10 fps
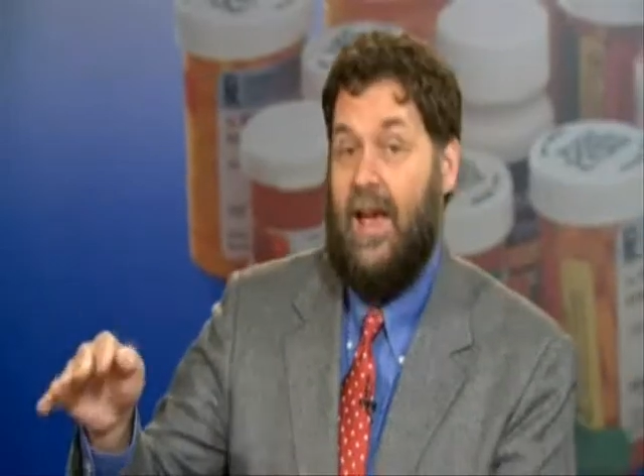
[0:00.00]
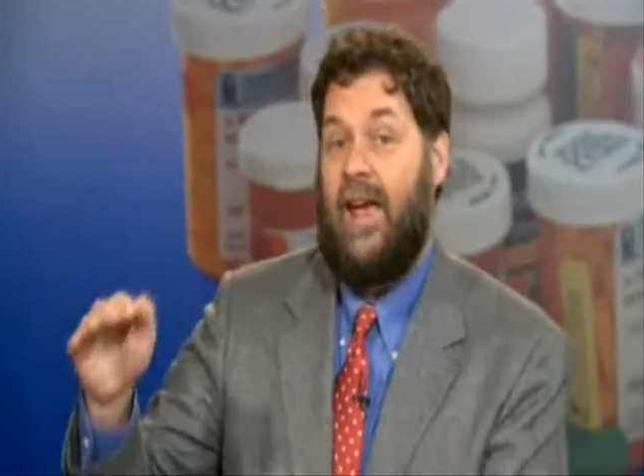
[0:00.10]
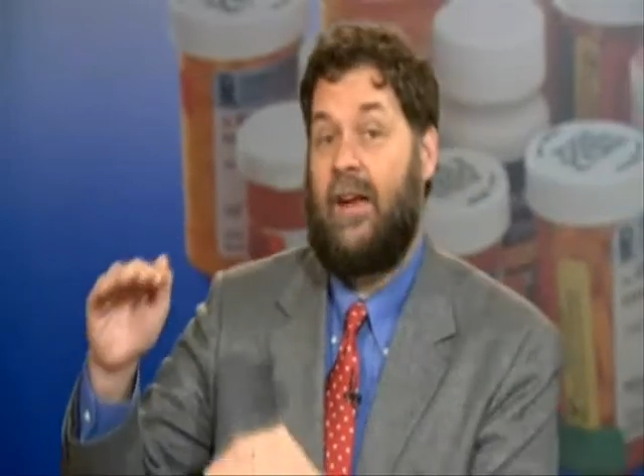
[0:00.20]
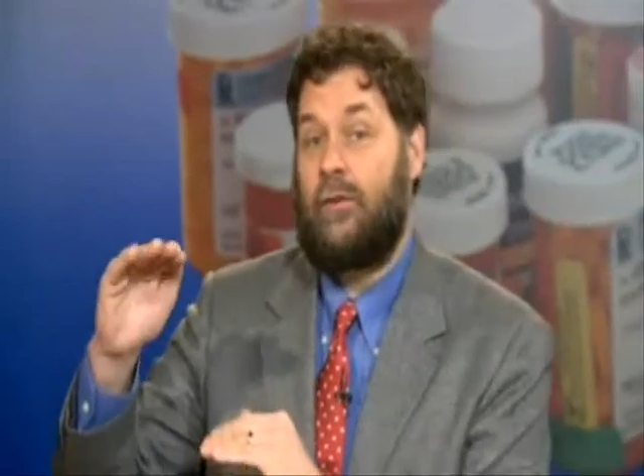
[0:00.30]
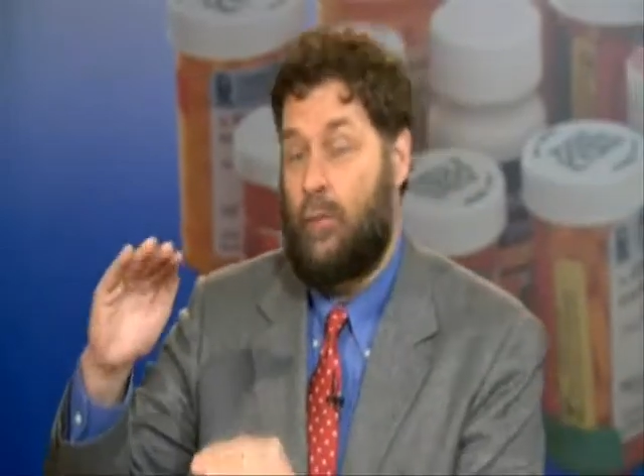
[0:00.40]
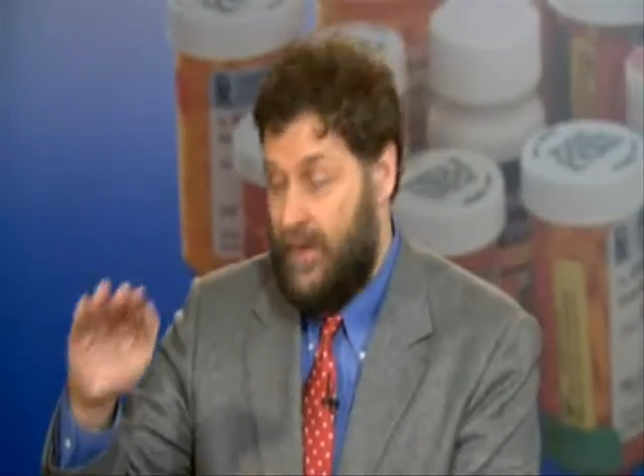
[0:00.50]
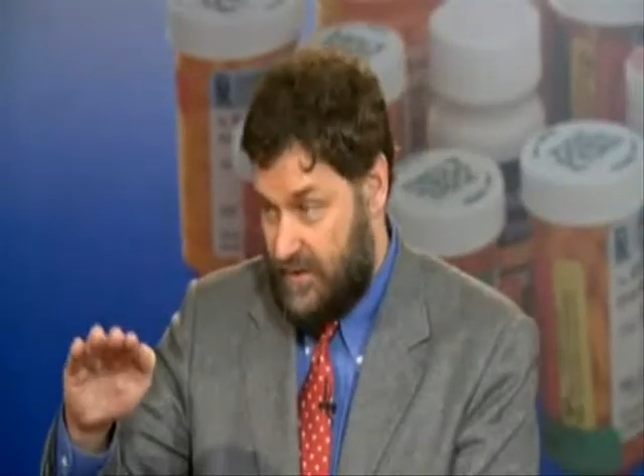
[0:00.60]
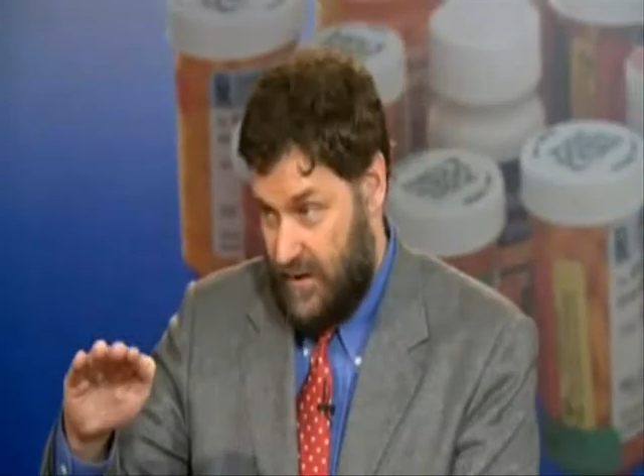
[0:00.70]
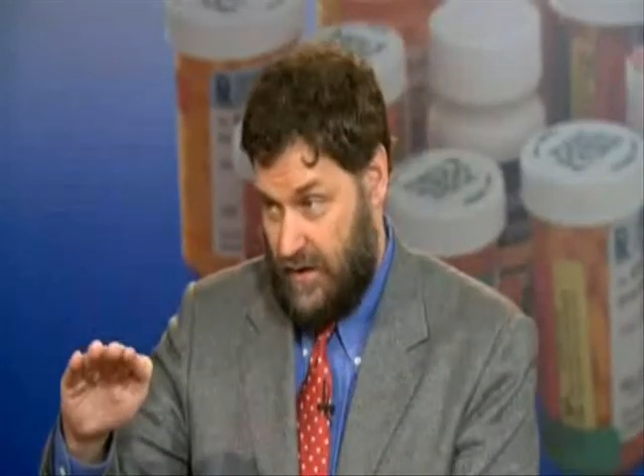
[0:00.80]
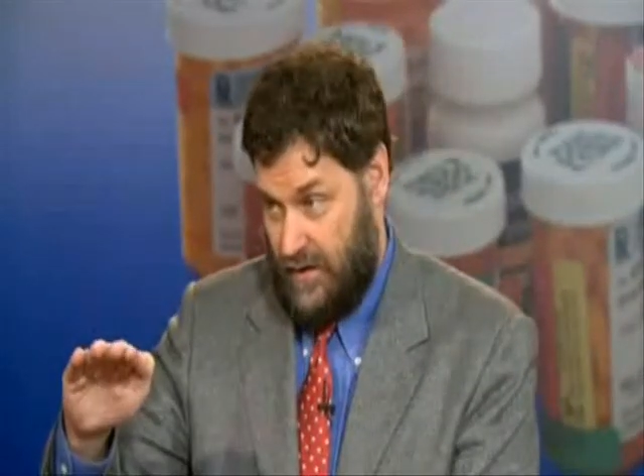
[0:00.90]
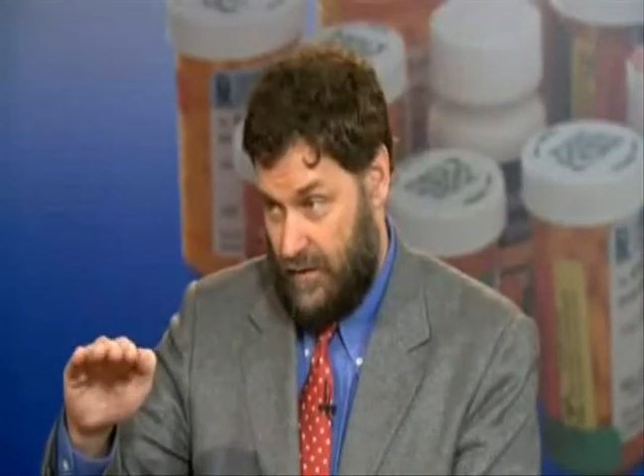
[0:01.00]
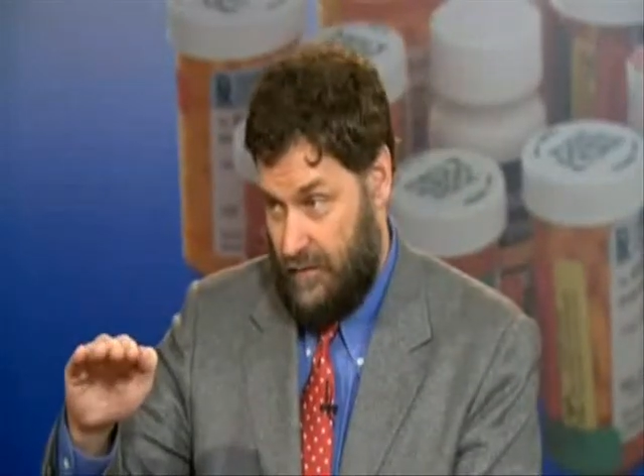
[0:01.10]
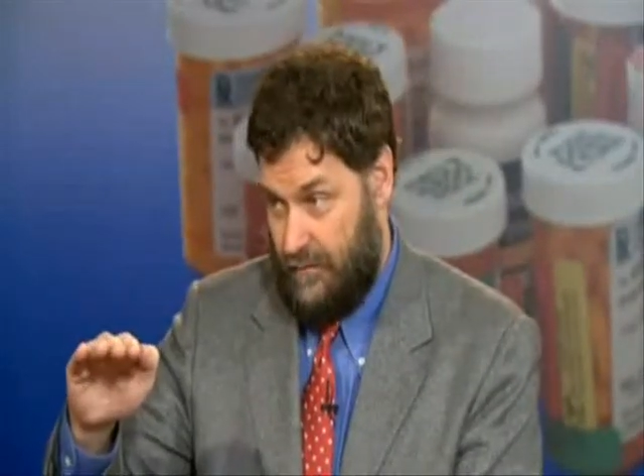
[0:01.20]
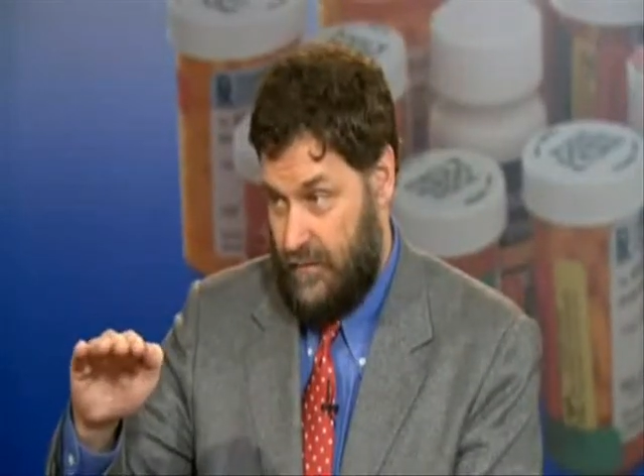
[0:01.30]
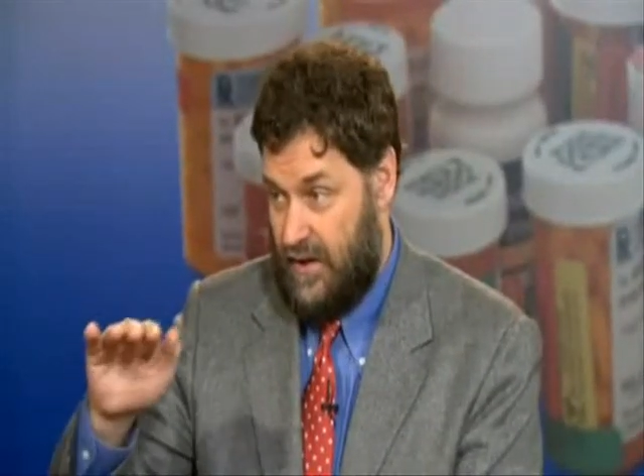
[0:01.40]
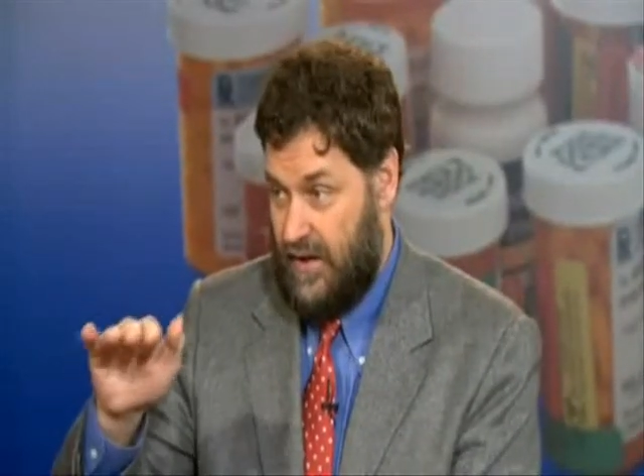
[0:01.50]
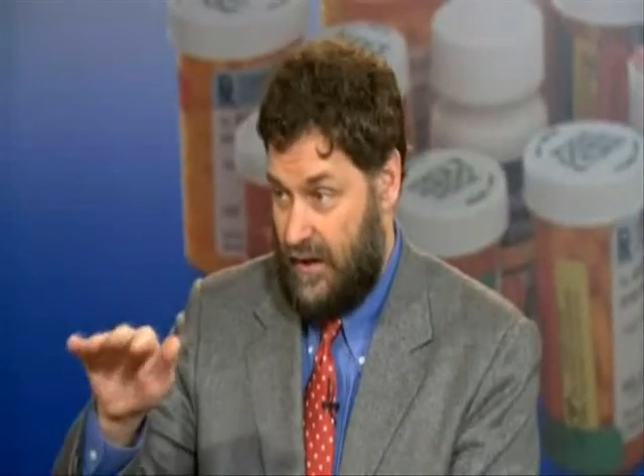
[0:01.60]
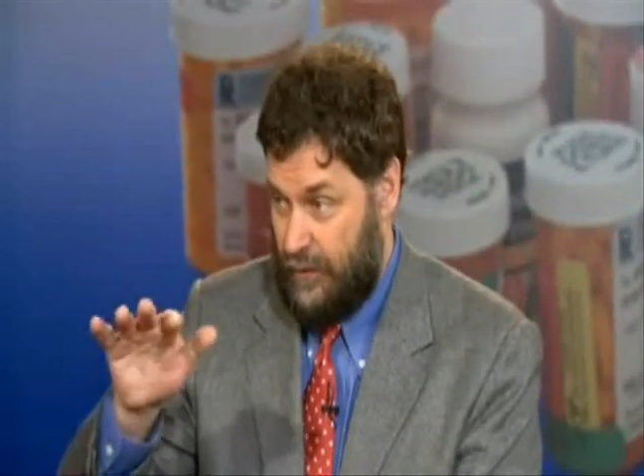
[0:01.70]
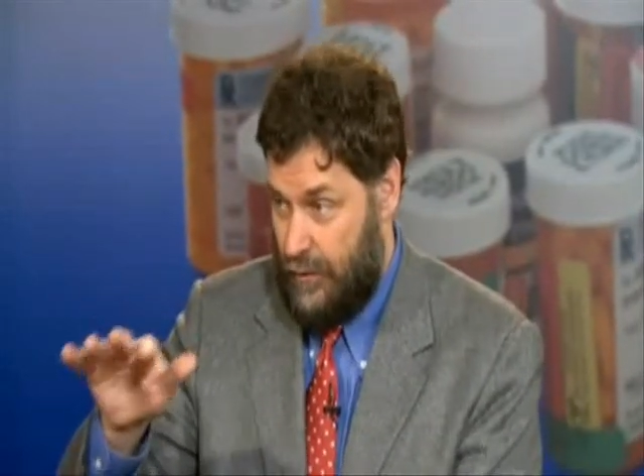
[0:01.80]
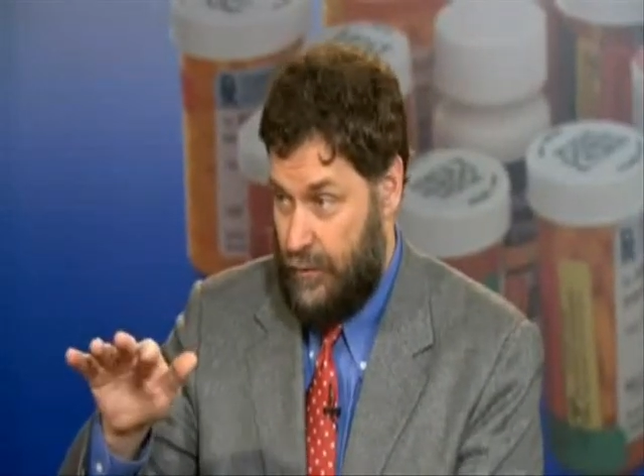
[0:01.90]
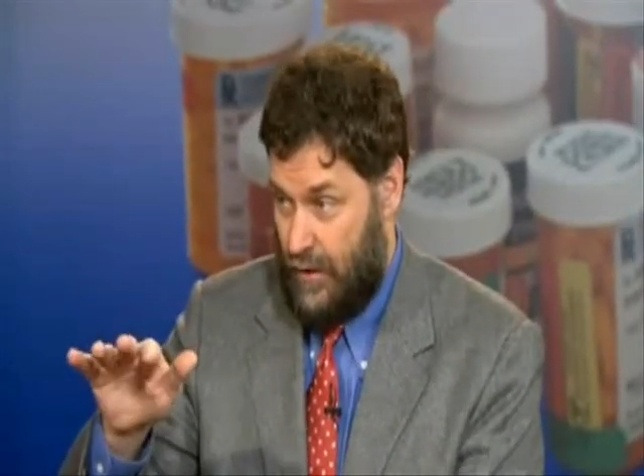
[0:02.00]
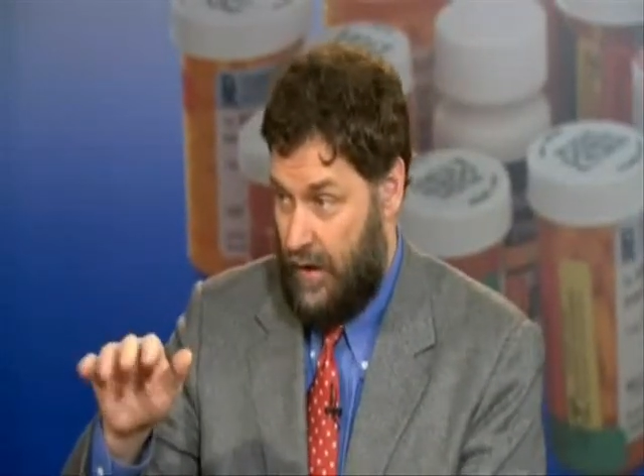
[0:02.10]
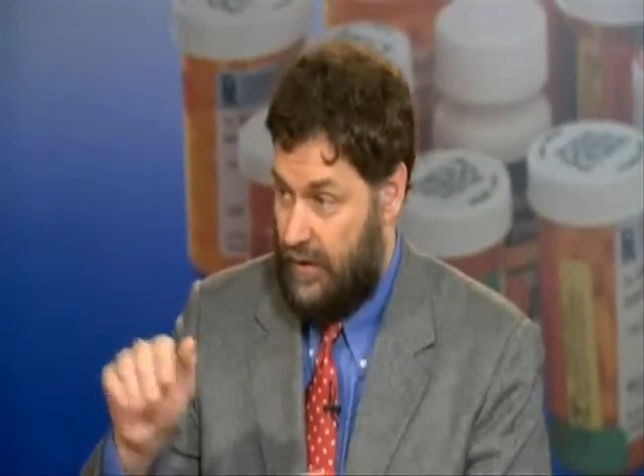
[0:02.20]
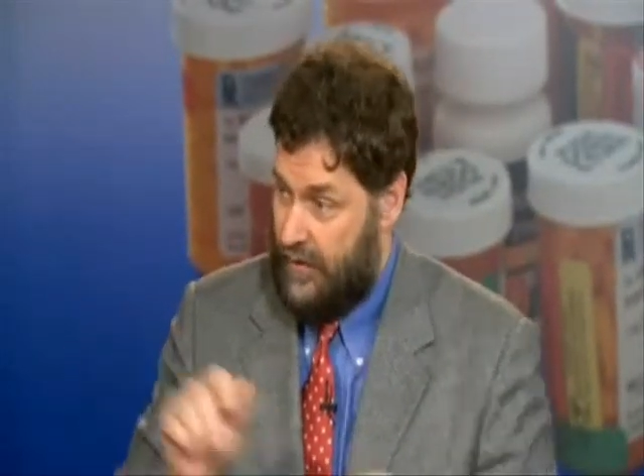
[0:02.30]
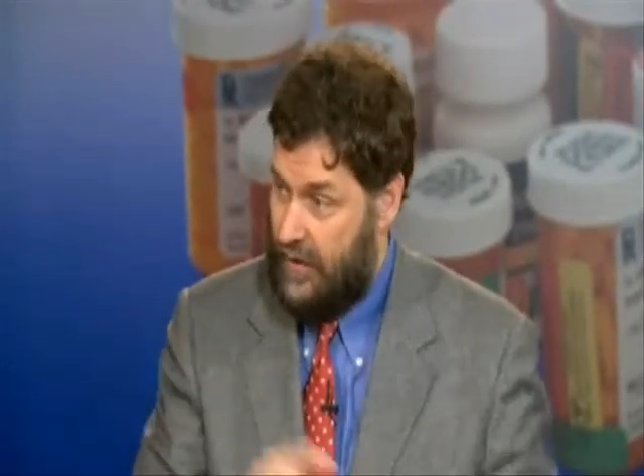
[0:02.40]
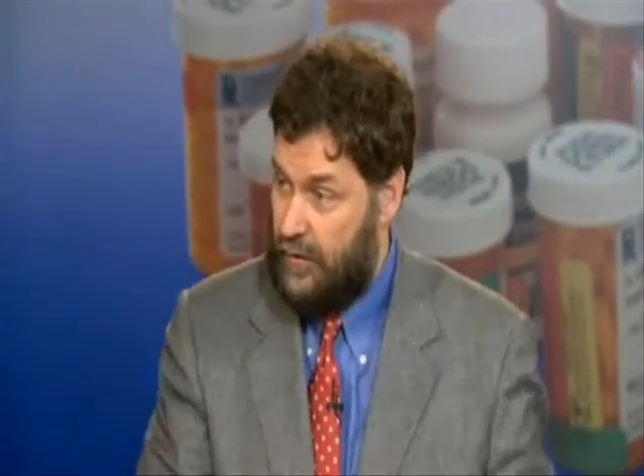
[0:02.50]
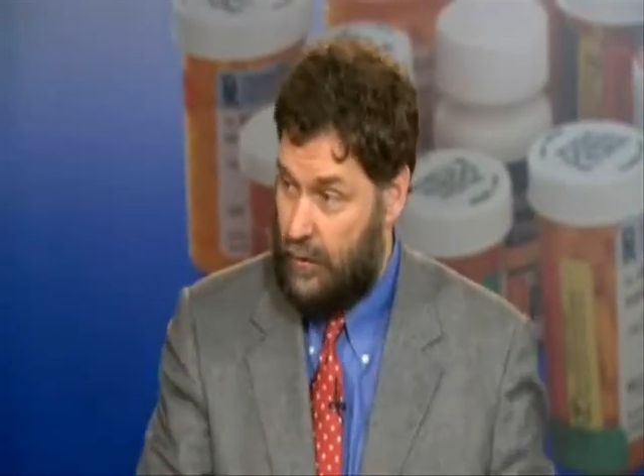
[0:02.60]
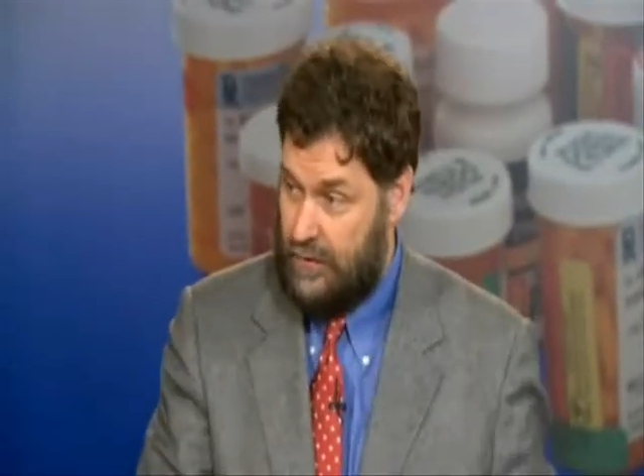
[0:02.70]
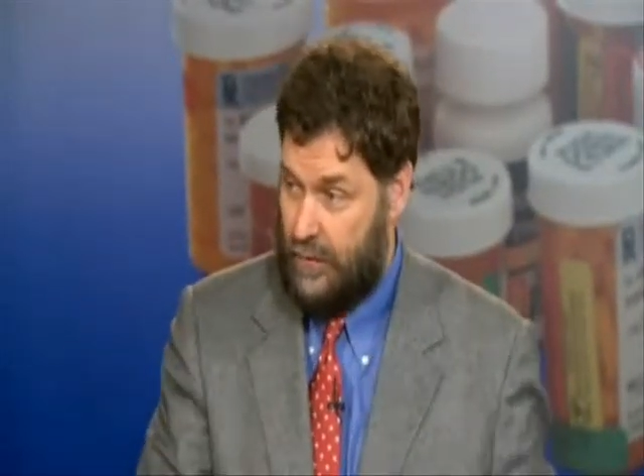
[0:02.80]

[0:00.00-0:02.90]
and riskier to take a new drug than an